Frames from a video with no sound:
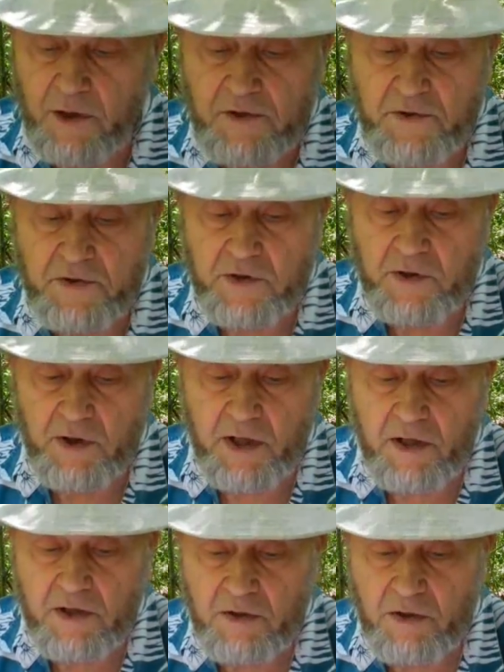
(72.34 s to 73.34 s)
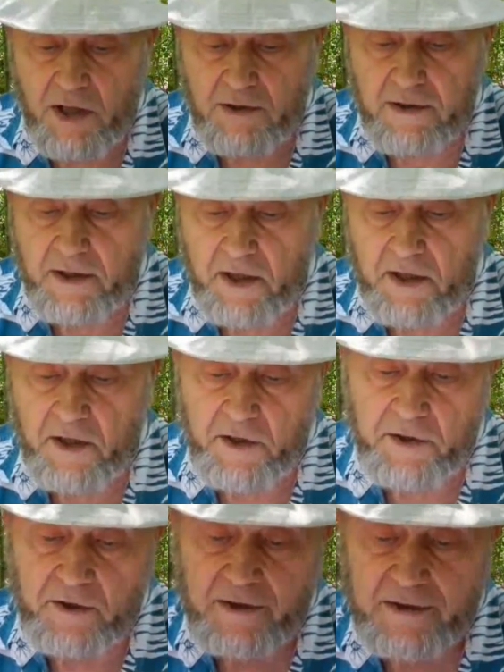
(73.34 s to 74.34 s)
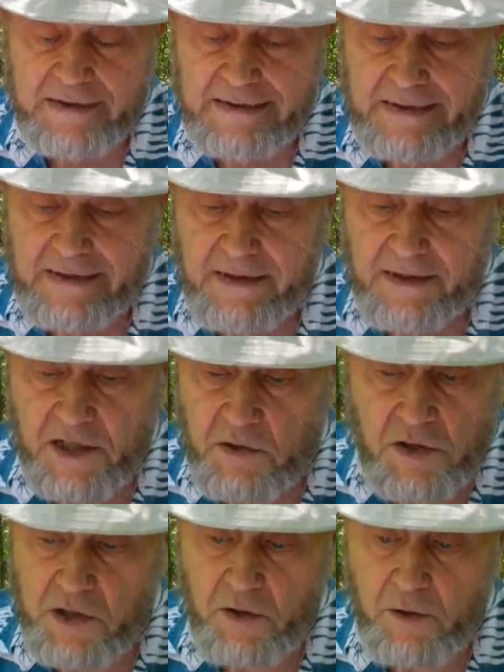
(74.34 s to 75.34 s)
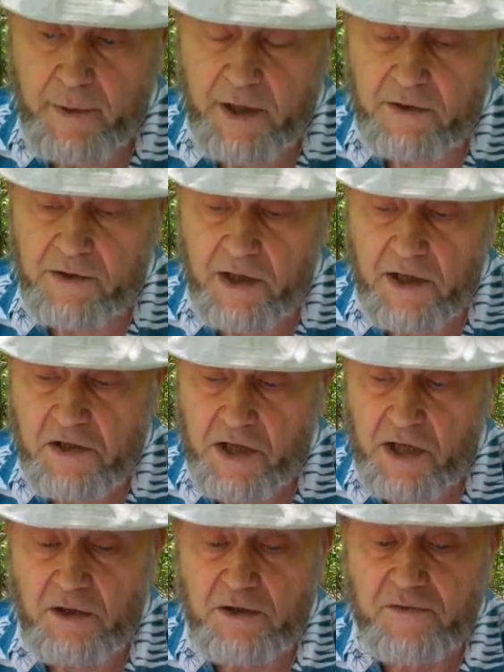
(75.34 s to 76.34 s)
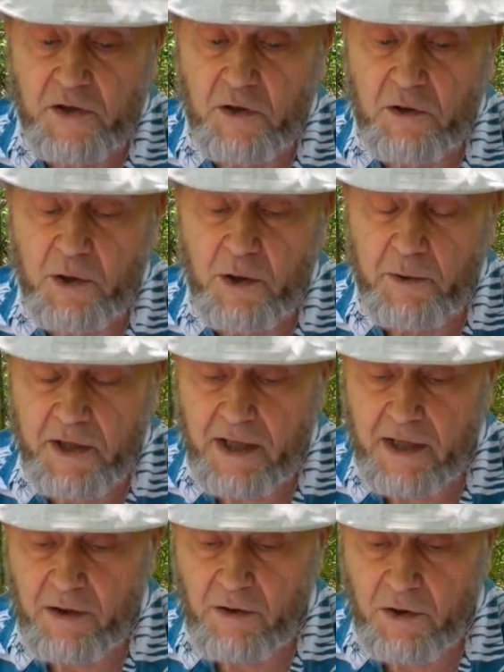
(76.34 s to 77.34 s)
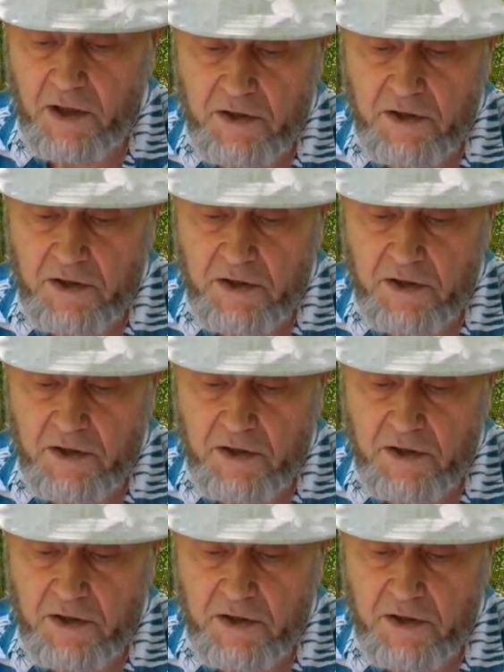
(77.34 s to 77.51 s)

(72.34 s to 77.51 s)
bleachers, or any other athletic gear. This was still better than at Salesville, where we'd had only